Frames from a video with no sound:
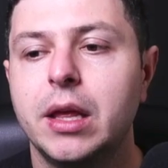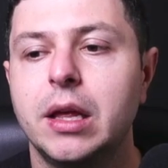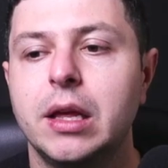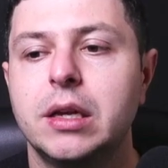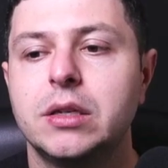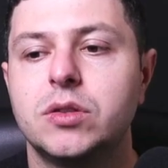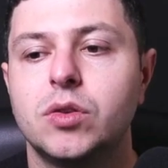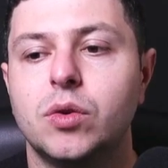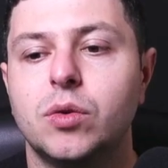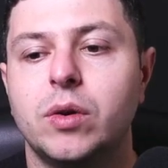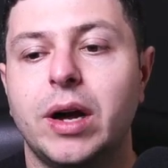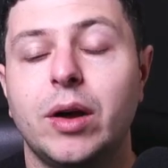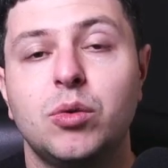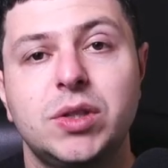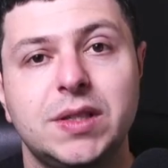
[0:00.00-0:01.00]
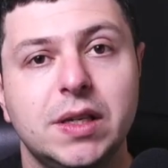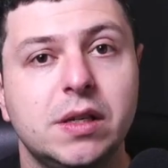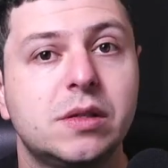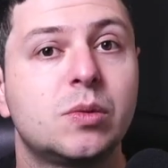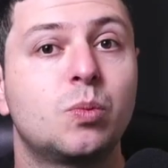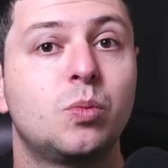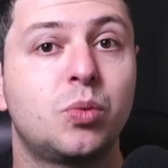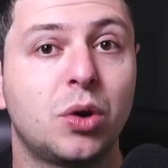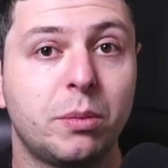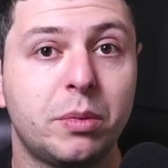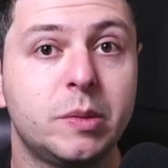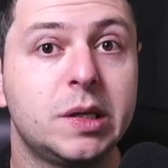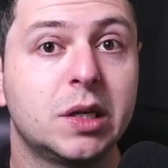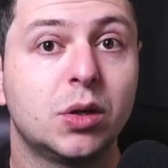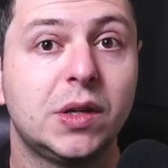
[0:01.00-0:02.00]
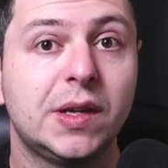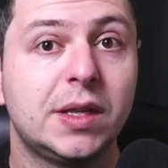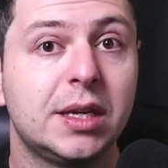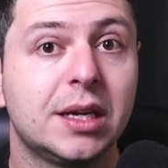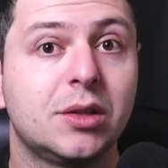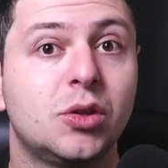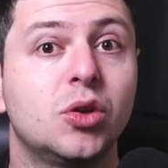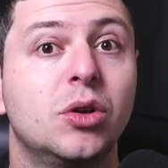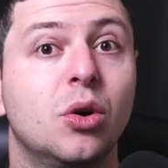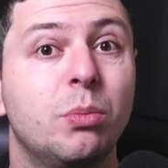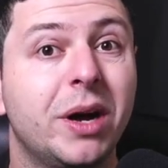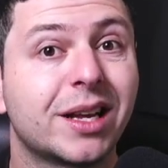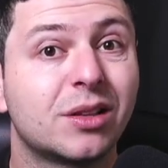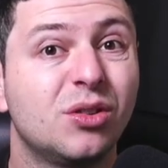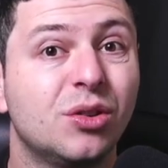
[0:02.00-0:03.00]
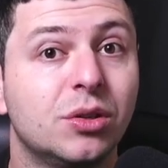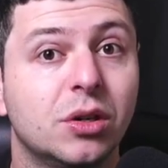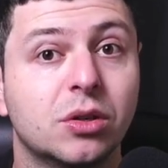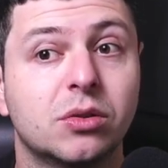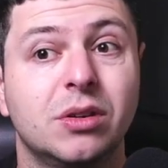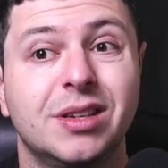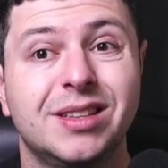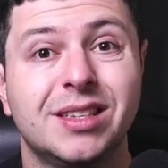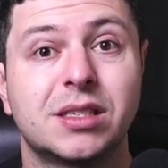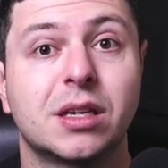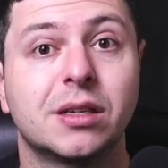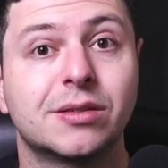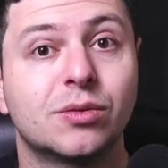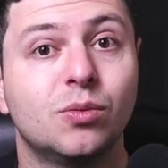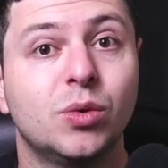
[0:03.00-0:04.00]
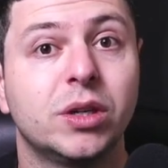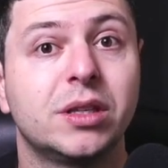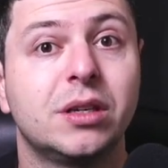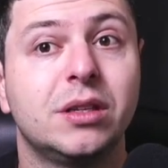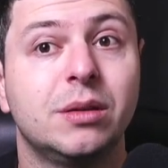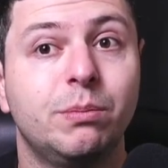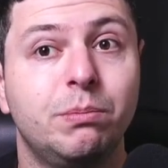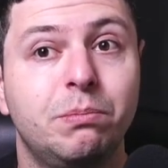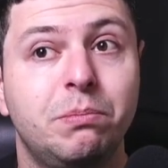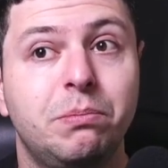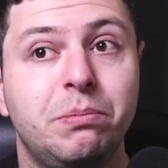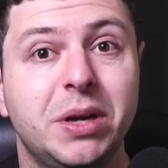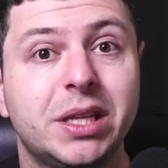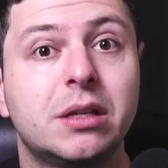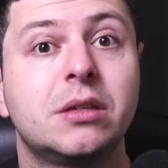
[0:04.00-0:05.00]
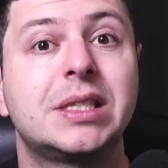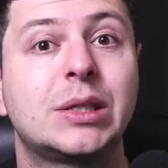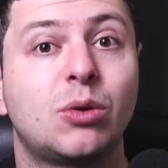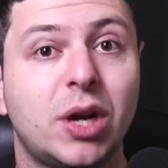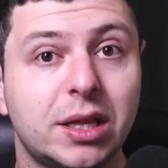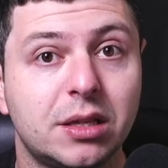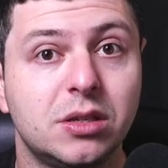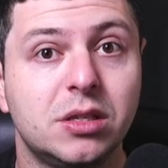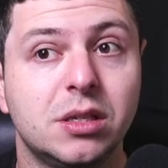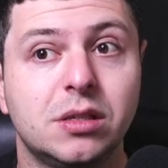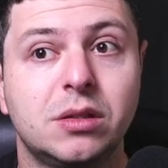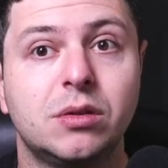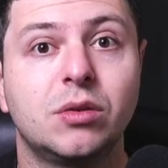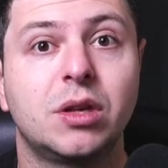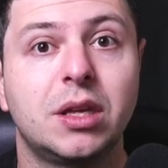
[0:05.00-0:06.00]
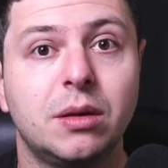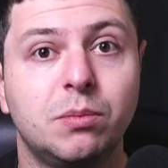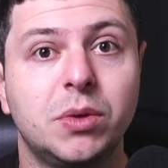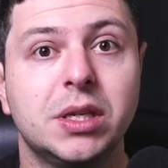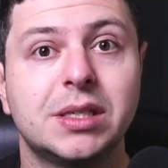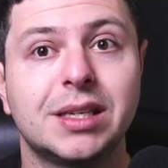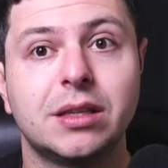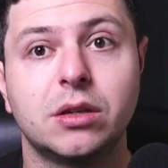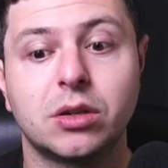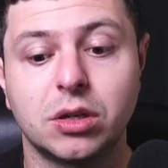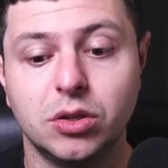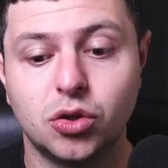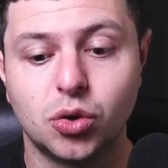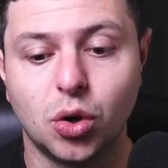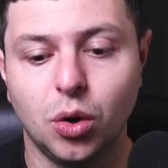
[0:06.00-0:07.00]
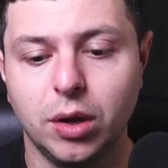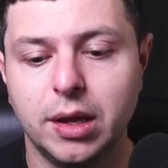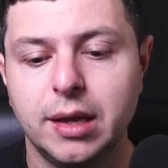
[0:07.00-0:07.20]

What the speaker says: So I would say it's probably a good idea to go back to your doctor and discuss what are the better strategies to keep this under control.